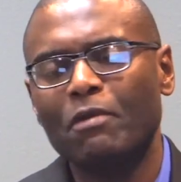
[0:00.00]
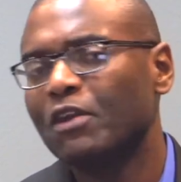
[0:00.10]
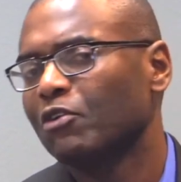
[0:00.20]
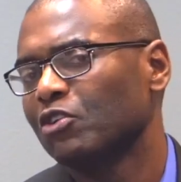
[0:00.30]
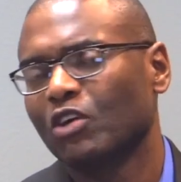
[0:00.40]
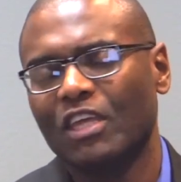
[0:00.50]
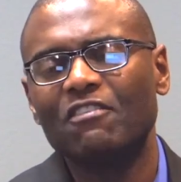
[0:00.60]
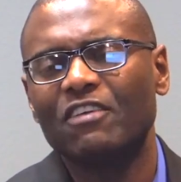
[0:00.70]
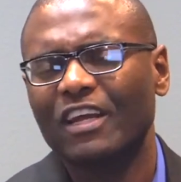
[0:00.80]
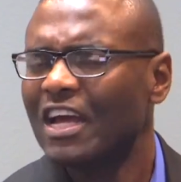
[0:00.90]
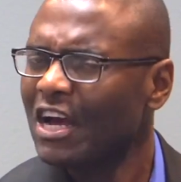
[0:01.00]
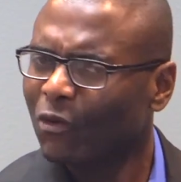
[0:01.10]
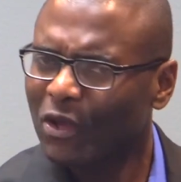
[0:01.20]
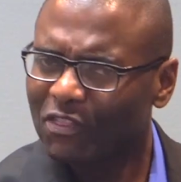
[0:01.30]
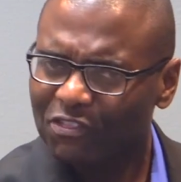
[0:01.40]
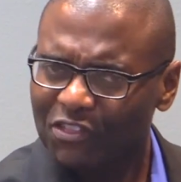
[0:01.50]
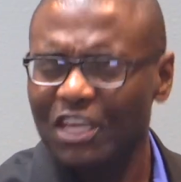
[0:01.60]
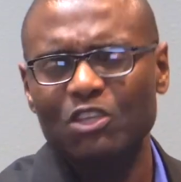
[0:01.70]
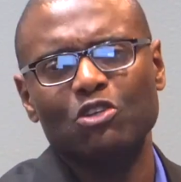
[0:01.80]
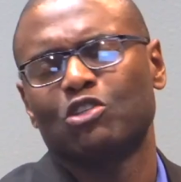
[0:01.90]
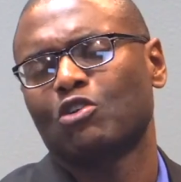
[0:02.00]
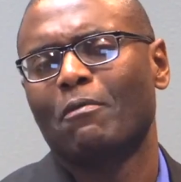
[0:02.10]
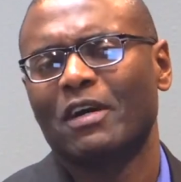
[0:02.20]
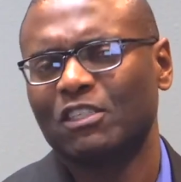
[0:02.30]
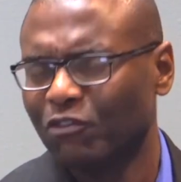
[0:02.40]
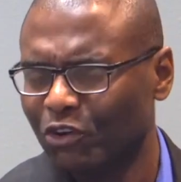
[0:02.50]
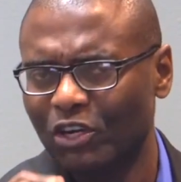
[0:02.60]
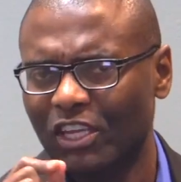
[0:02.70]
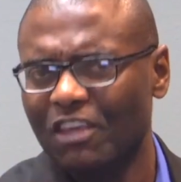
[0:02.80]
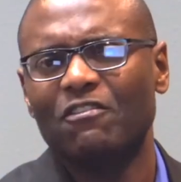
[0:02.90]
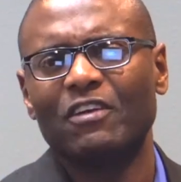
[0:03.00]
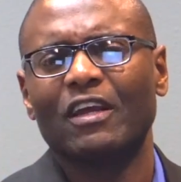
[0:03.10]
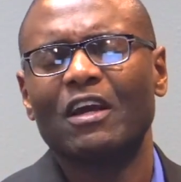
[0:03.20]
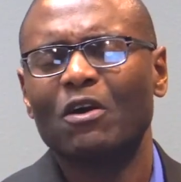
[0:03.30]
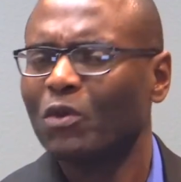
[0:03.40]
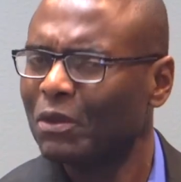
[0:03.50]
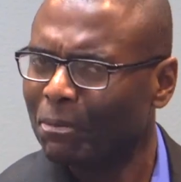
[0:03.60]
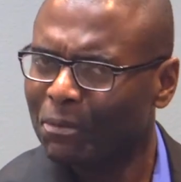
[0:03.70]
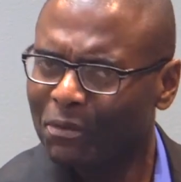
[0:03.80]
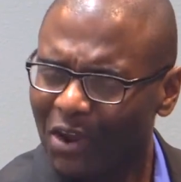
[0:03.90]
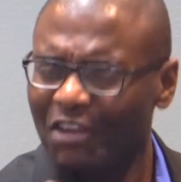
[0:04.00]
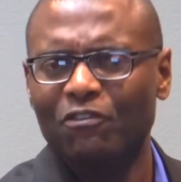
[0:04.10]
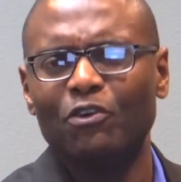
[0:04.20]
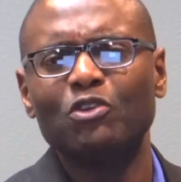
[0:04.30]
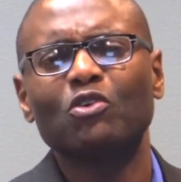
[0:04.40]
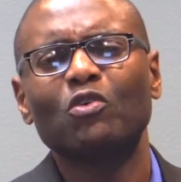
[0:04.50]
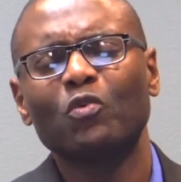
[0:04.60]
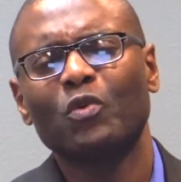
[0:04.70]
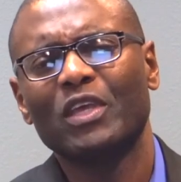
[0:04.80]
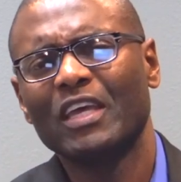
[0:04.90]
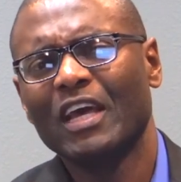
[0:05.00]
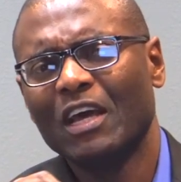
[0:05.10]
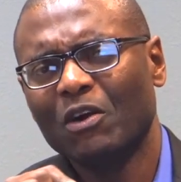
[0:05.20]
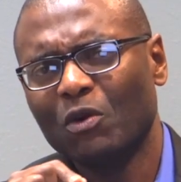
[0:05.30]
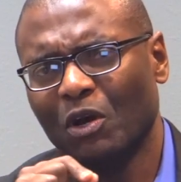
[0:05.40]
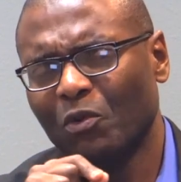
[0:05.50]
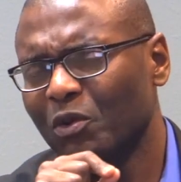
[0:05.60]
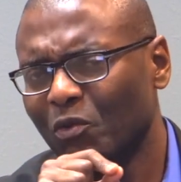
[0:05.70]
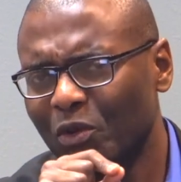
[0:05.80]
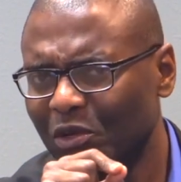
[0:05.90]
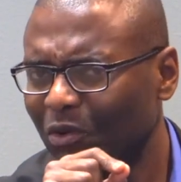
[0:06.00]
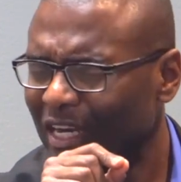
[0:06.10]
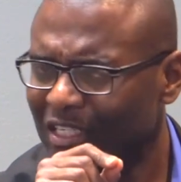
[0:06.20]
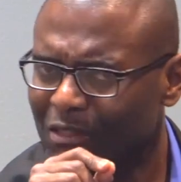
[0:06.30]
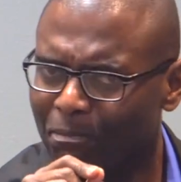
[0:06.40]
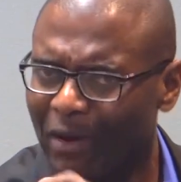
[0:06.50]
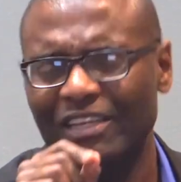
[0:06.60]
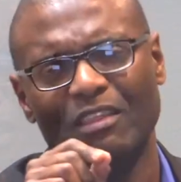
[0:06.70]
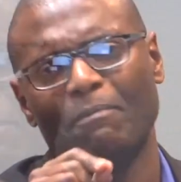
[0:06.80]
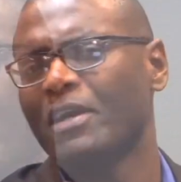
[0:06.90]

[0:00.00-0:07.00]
depend on your giving. We thank you so much for your giving. We pray for you. We, we, we, we expect the